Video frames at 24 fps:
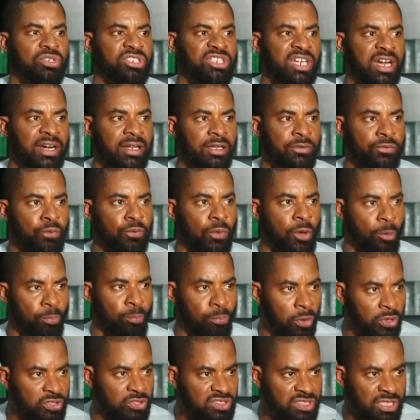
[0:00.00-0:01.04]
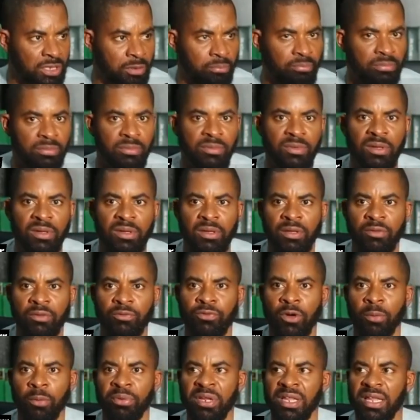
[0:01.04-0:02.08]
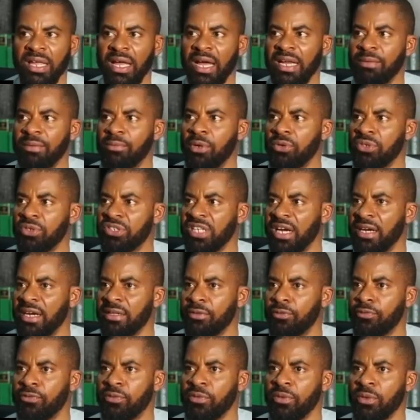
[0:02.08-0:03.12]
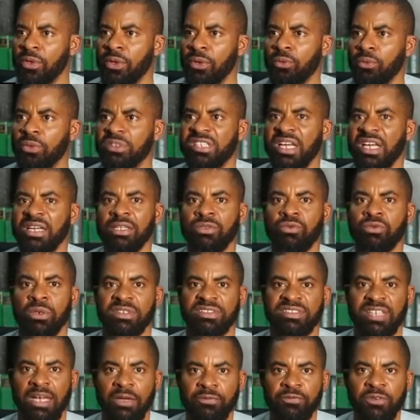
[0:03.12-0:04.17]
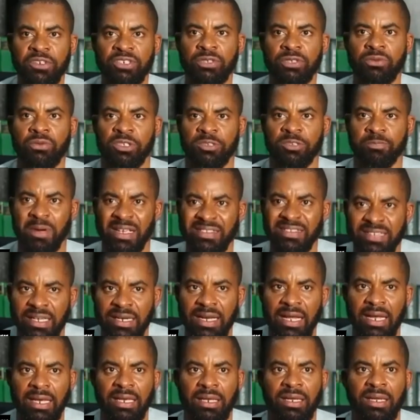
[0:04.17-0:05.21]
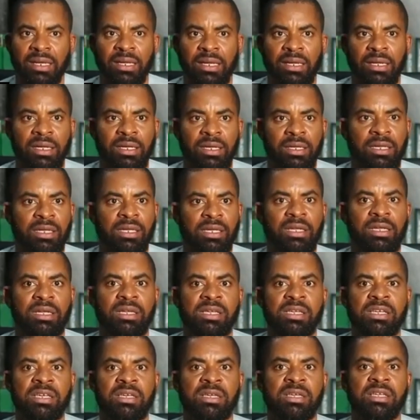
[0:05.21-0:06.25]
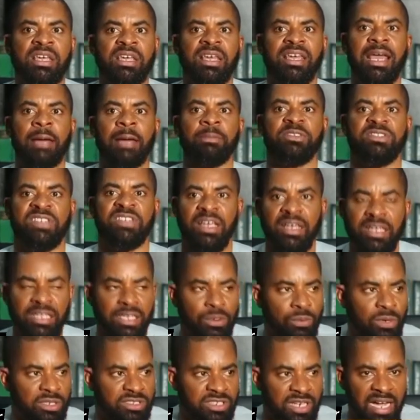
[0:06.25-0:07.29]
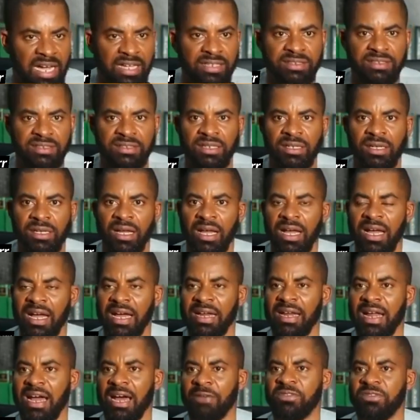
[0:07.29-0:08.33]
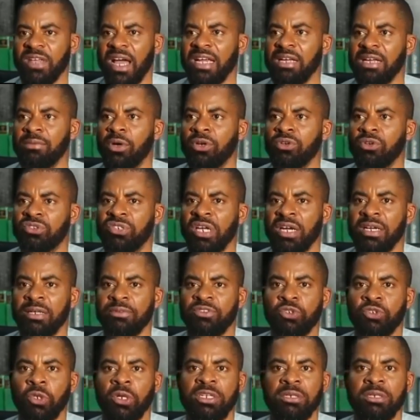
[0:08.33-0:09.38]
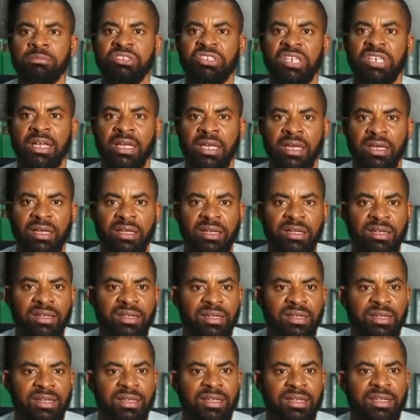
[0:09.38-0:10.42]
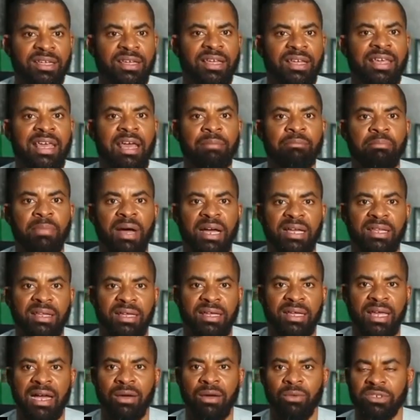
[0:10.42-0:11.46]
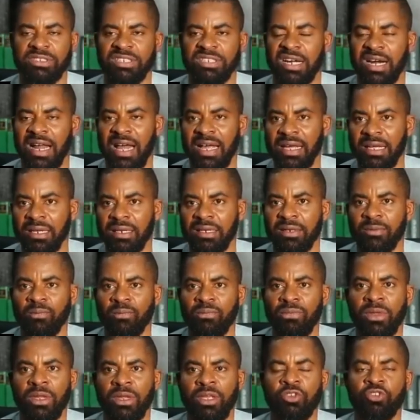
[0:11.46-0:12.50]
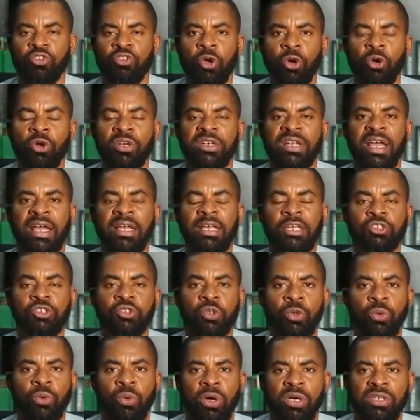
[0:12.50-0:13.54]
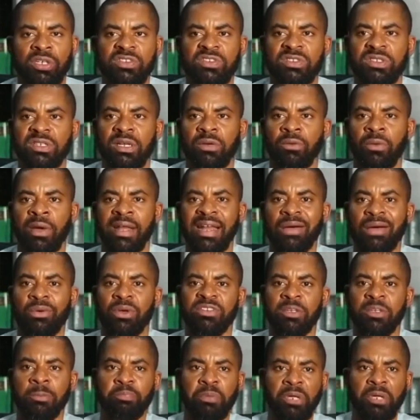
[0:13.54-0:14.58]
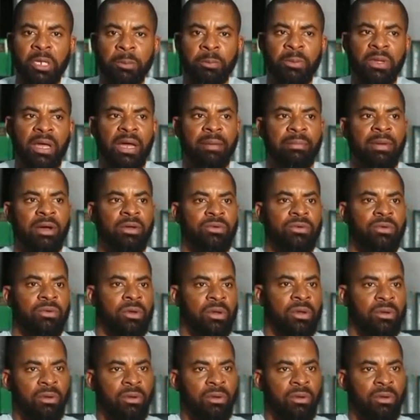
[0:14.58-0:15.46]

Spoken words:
Sheriff. We opposed him for bringing Alimadu Sheriff. We said it was selfish, it was personal. He kept saying he was right. And after Alimadu Sheriff showed him Shege, he came back again and was crying. So the issue was, when I was in PDP about